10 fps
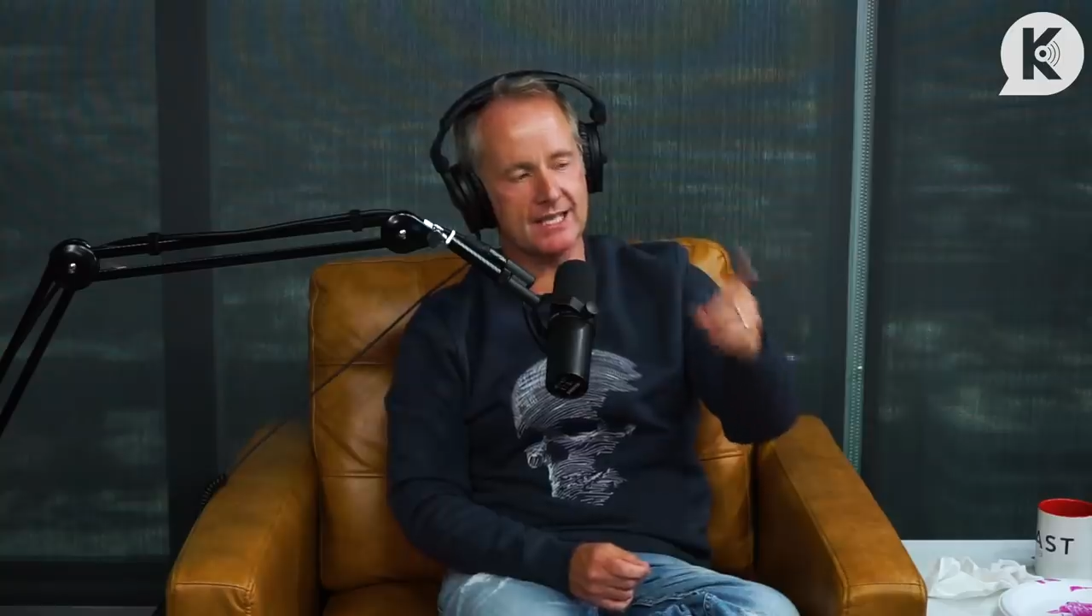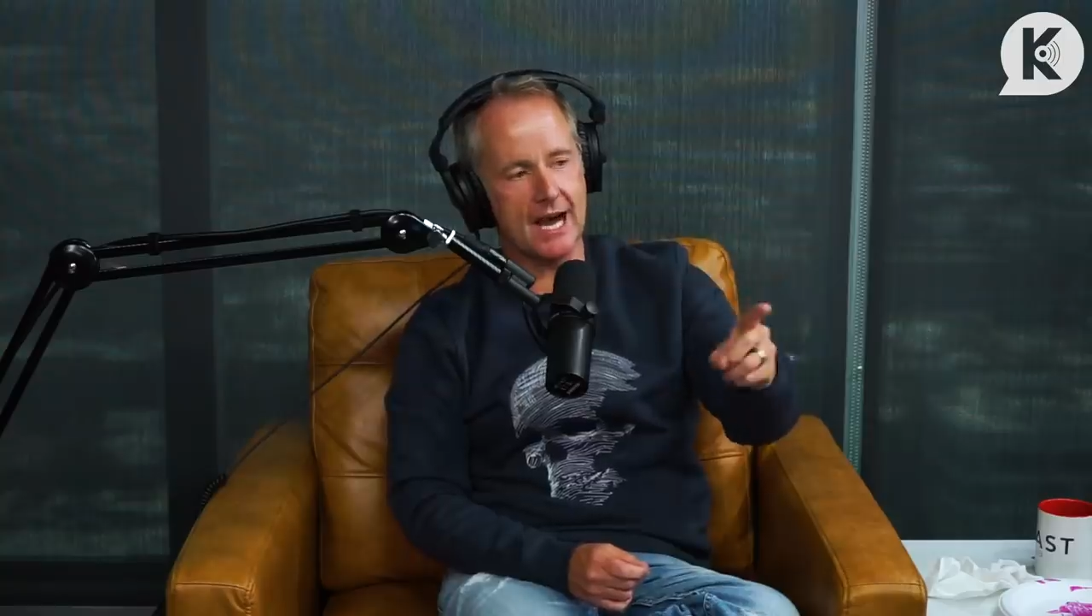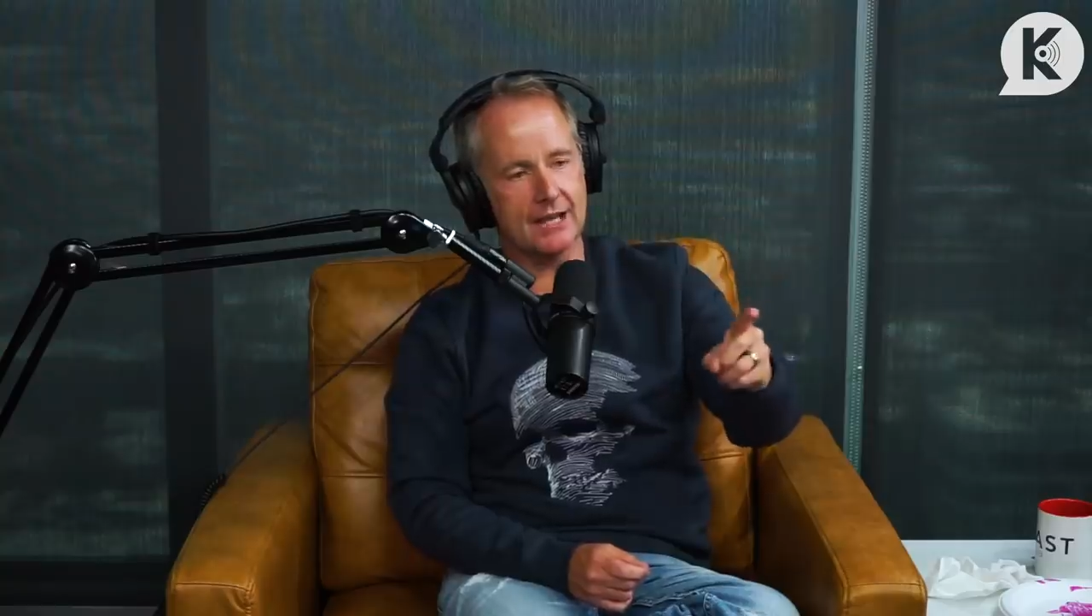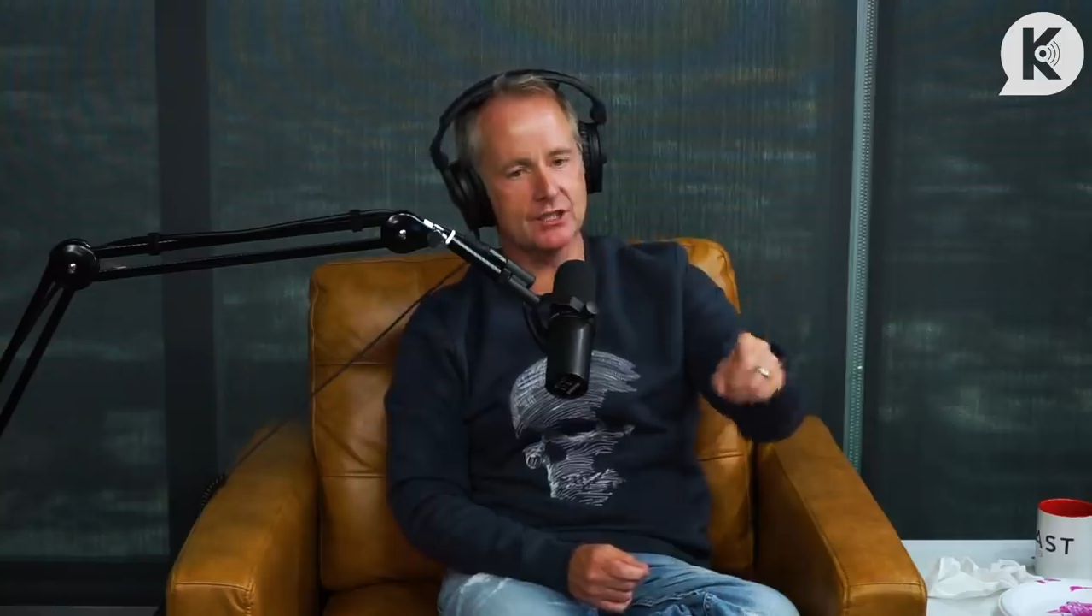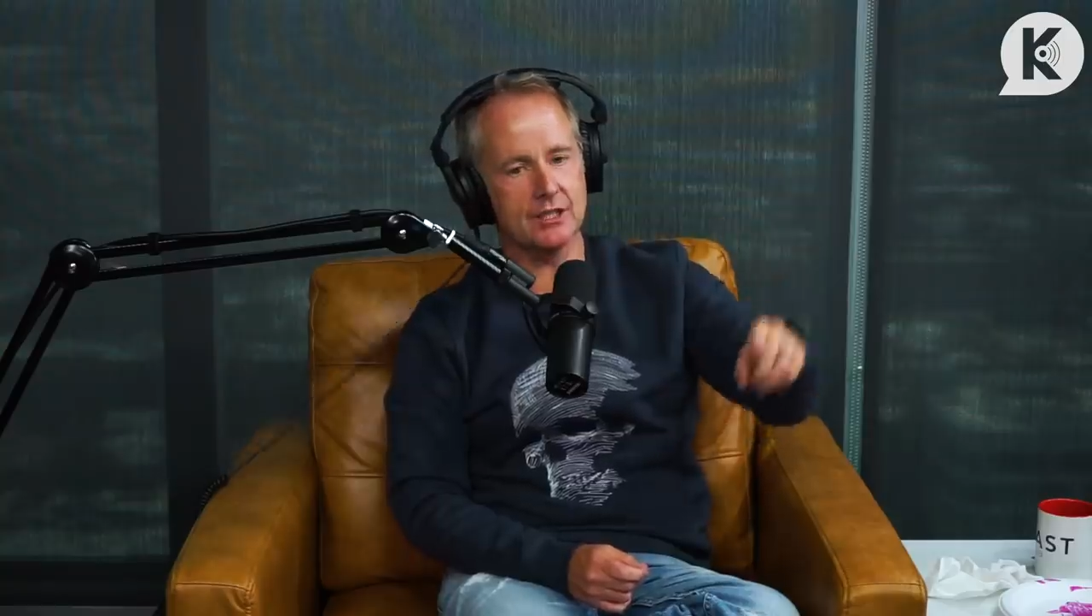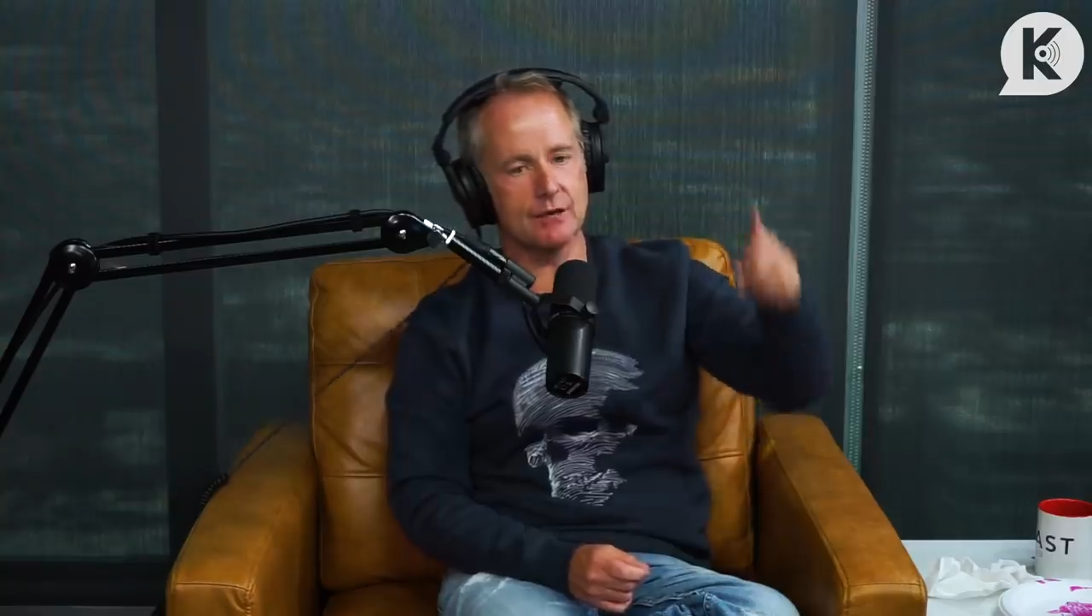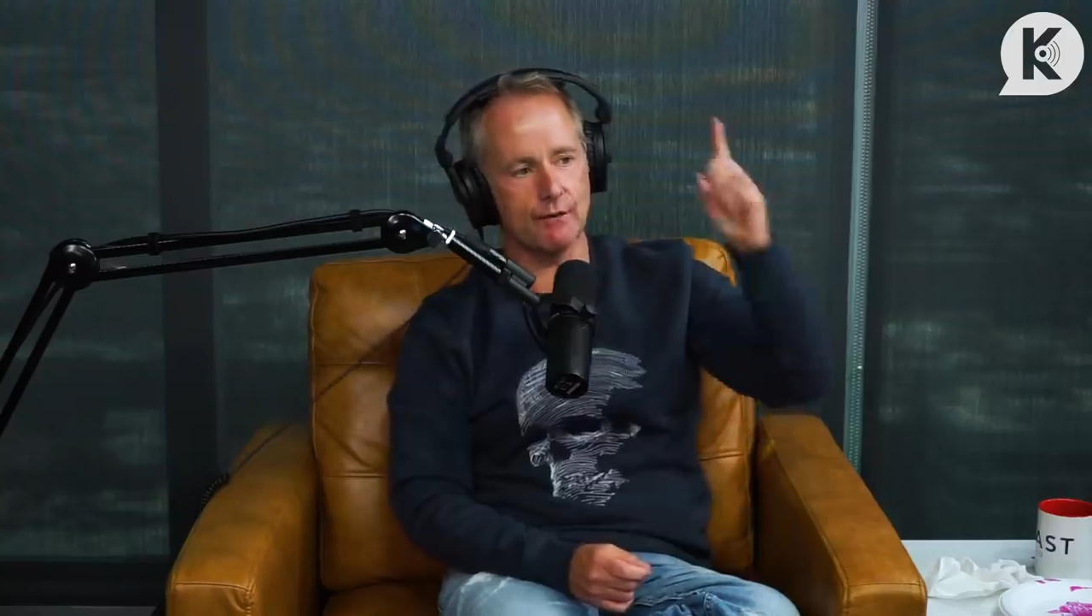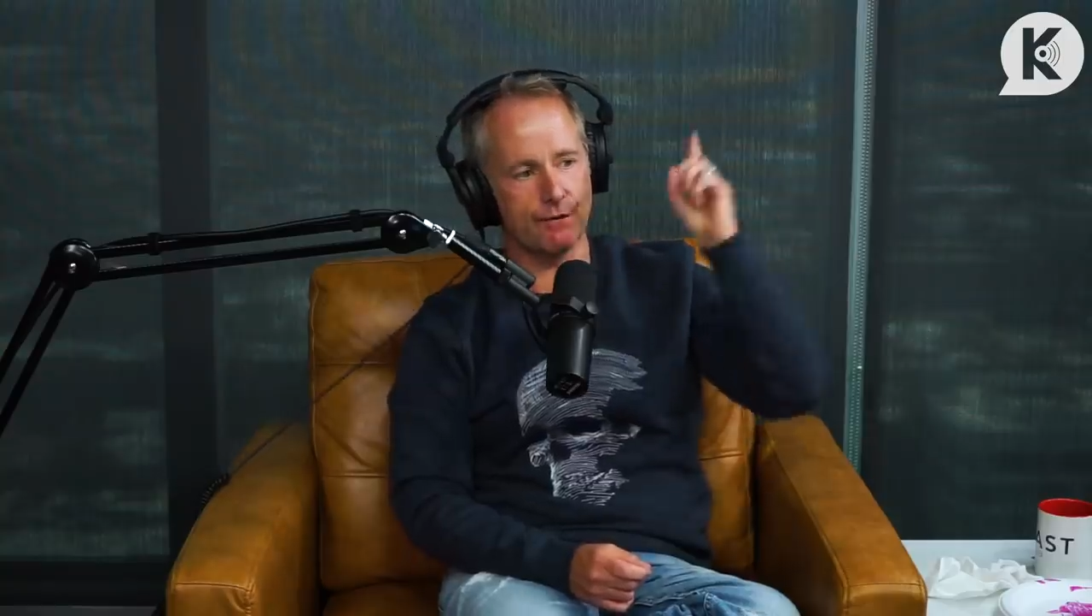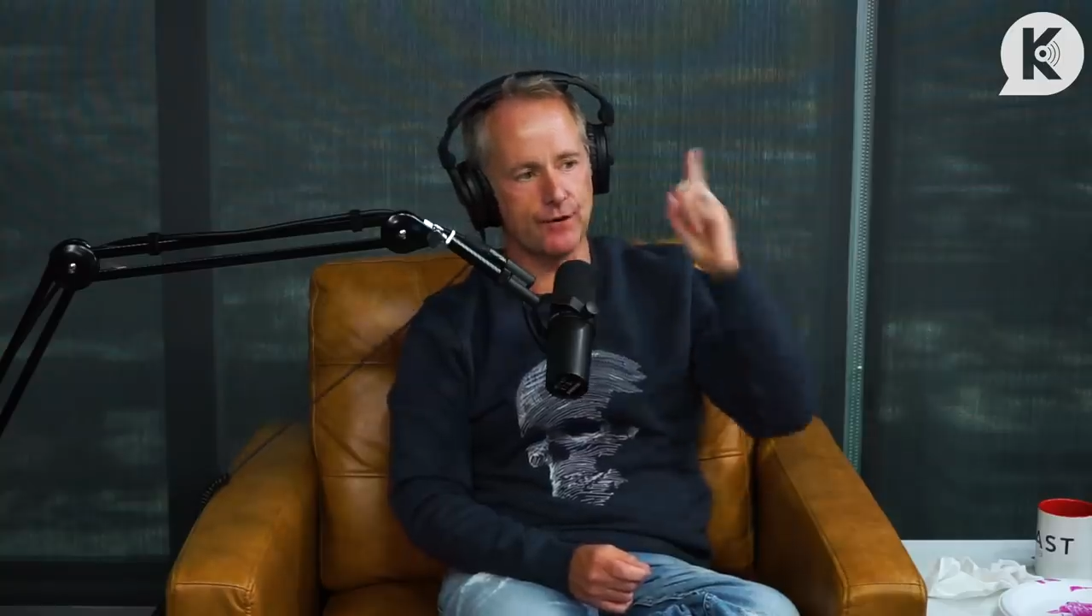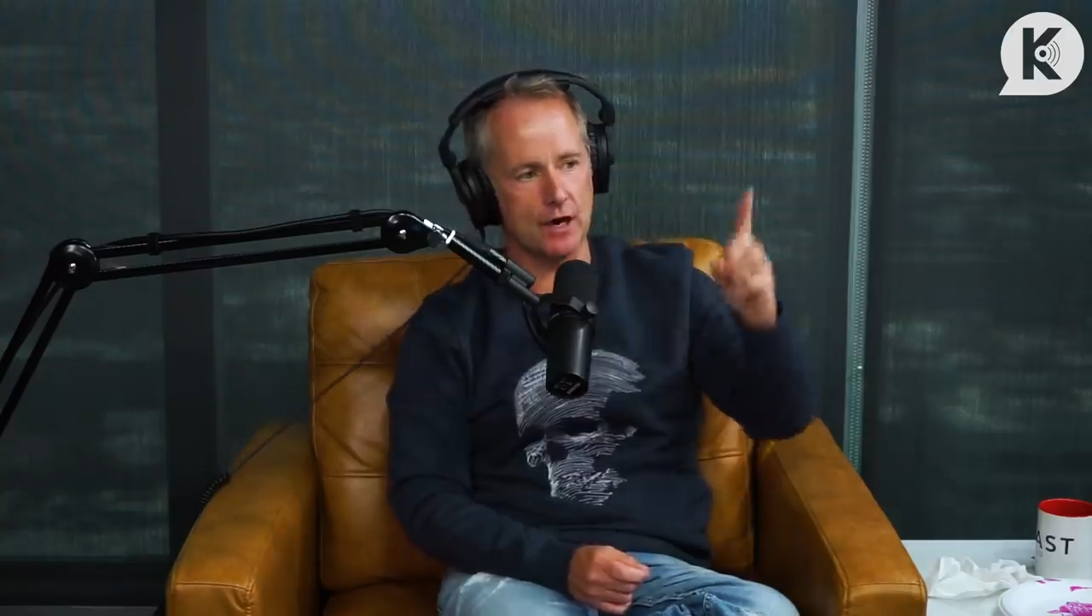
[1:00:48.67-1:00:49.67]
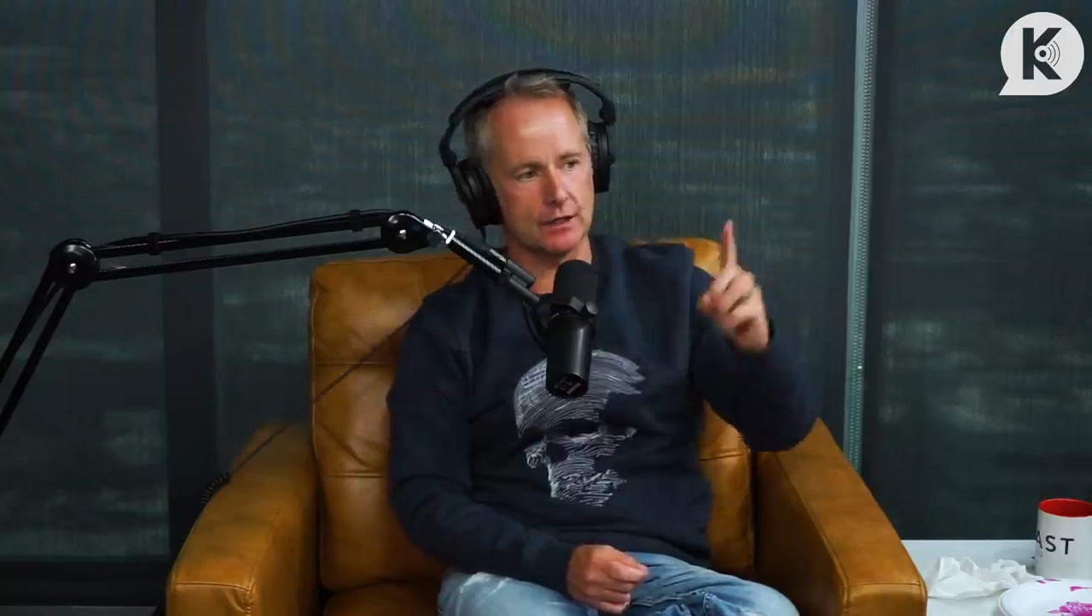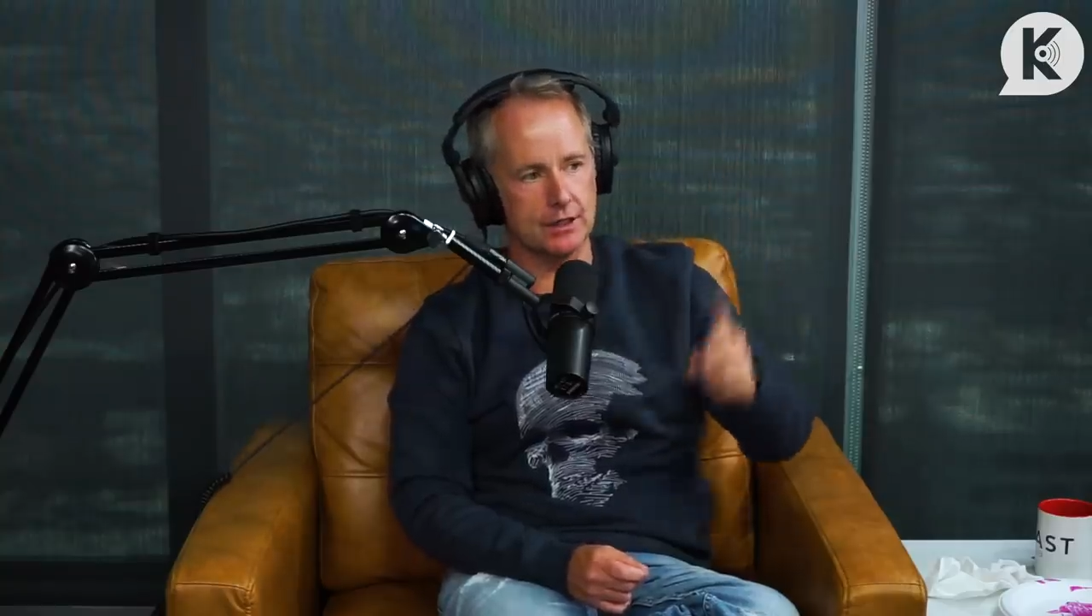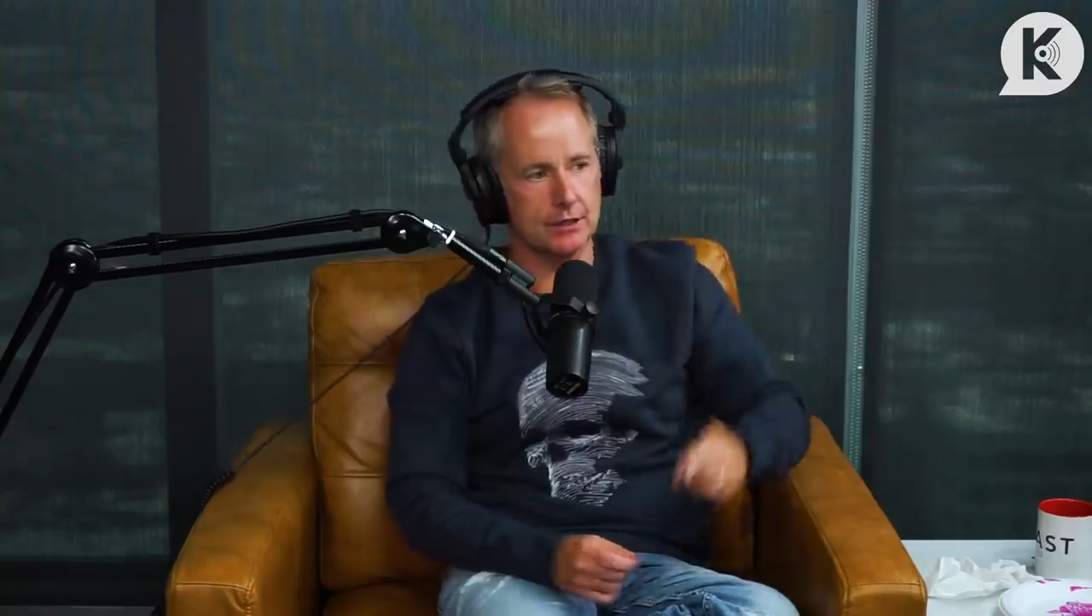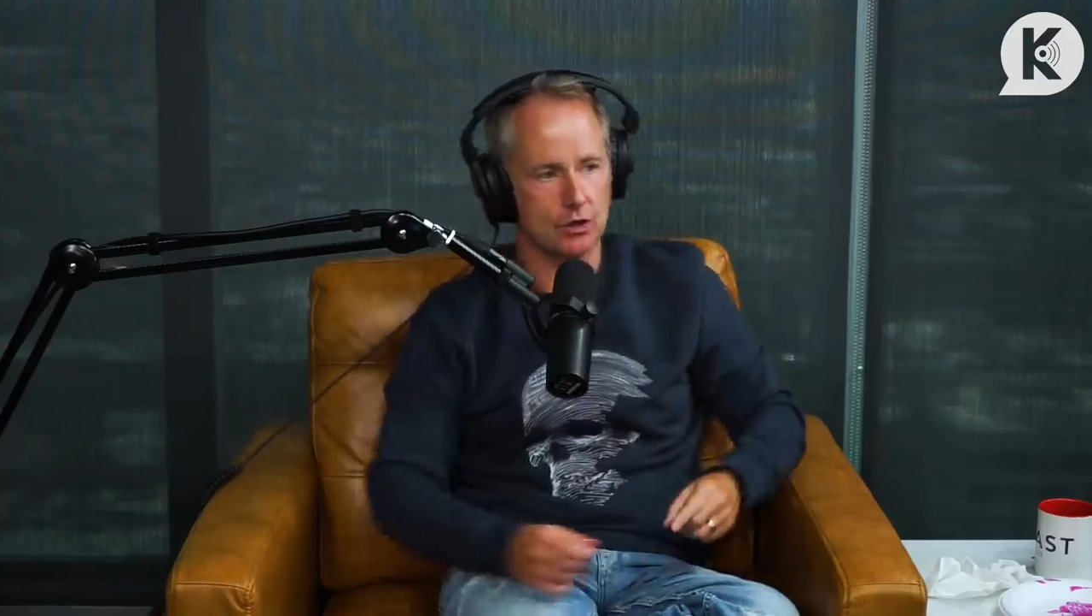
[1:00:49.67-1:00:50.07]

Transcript: Guardian me funky,